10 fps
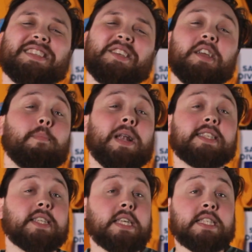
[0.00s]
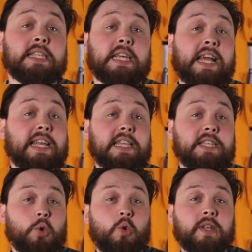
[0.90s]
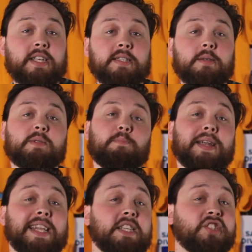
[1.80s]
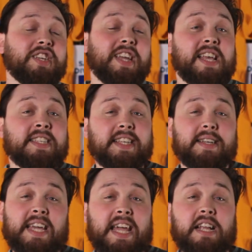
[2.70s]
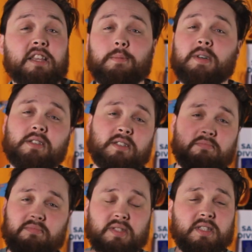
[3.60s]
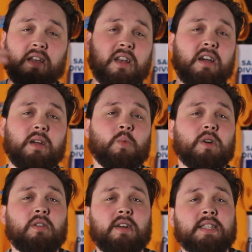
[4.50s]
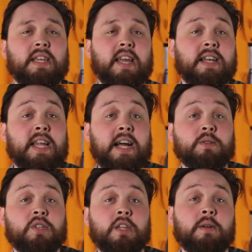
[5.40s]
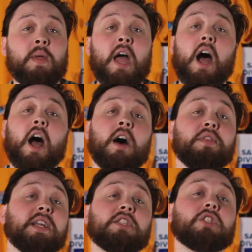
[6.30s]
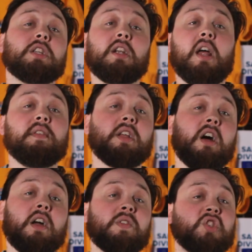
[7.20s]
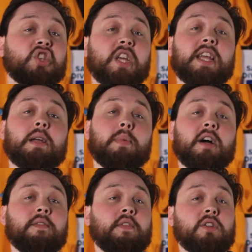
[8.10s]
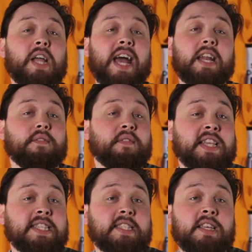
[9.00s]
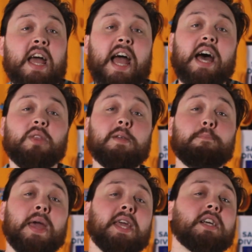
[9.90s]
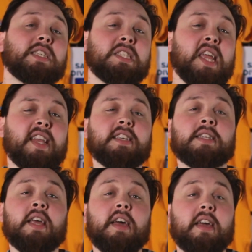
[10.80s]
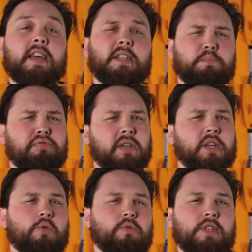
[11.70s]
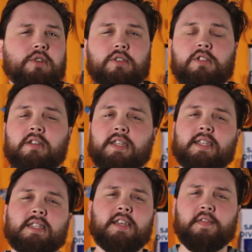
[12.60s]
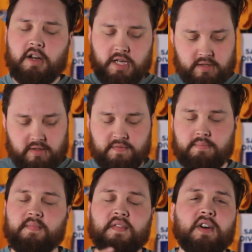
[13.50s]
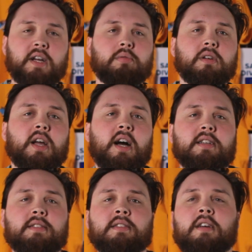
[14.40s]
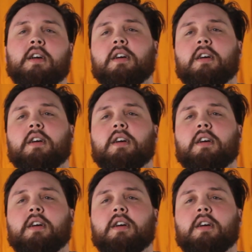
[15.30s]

So yeah, plastic isn't killing these organisms, bleaching isn't killing them because sunlight and whatnot isn't getting down to them. They're just loving life, chilling by volcanic vents, and the pink tint is pretty cool too. You don't tend to see very sort of vibrant colours